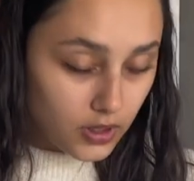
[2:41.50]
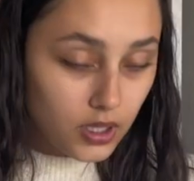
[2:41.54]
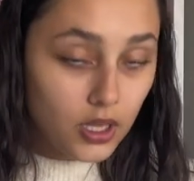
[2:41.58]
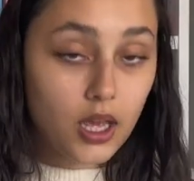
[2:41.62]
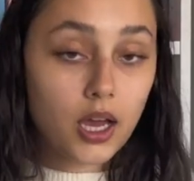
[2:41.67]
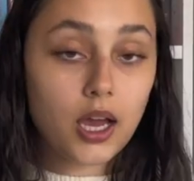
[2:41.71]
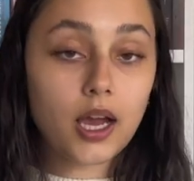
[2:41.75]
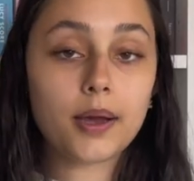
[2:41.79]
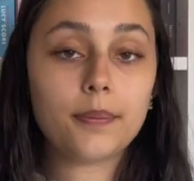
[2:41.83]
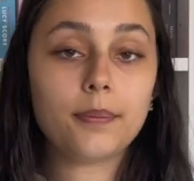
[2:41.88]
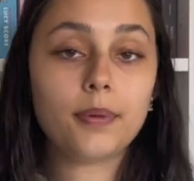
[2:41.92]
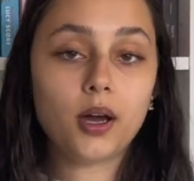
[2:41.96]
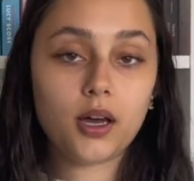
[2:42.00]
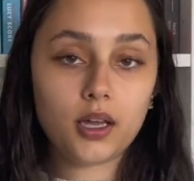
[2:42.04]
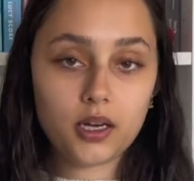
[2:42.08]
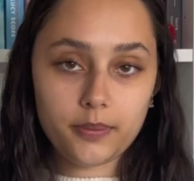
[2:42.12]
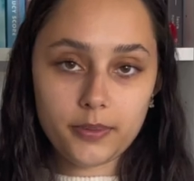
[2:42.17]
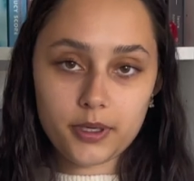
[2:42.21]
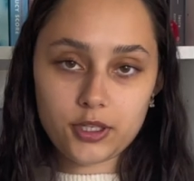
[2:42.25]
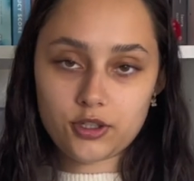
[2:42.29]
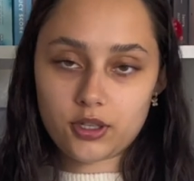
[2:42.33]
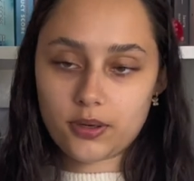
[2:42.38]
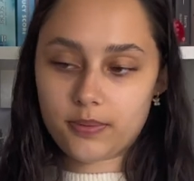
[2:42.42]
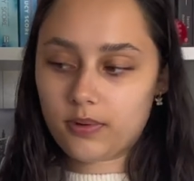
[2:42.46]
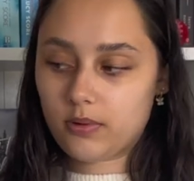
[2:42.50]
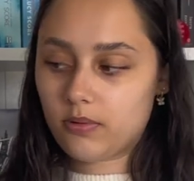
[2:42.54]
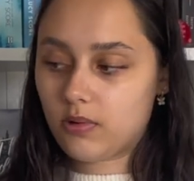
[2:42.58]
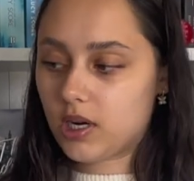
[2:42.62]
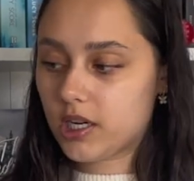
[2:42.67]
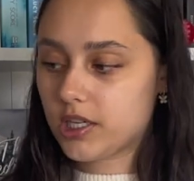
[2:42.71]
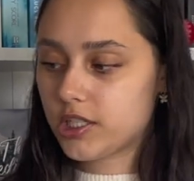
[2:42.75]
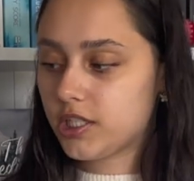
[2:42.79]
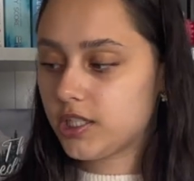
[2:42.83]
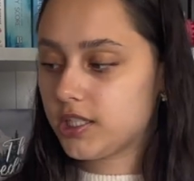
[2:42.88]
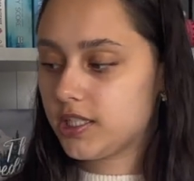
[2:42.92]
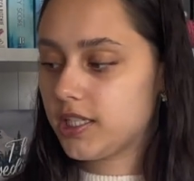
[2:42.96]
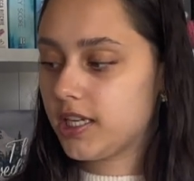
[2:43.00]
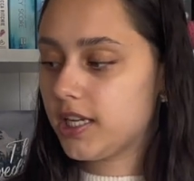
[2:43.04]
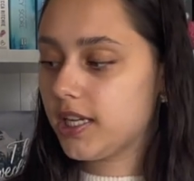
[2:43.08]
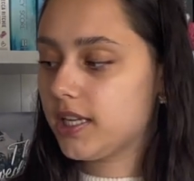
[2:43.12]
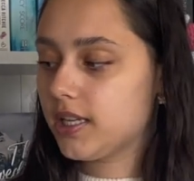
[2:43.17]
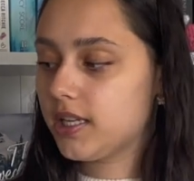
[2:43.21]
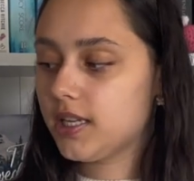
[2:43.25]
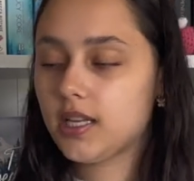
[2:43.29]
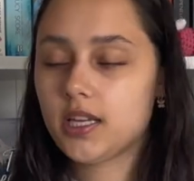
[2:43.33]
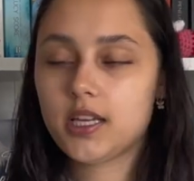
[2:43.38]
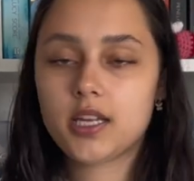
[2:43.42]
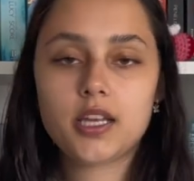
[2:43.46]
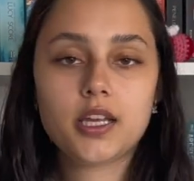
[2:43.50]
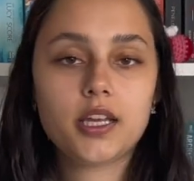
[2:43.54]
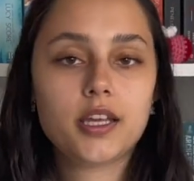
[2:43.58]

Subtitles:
I bought on my trip in Washington.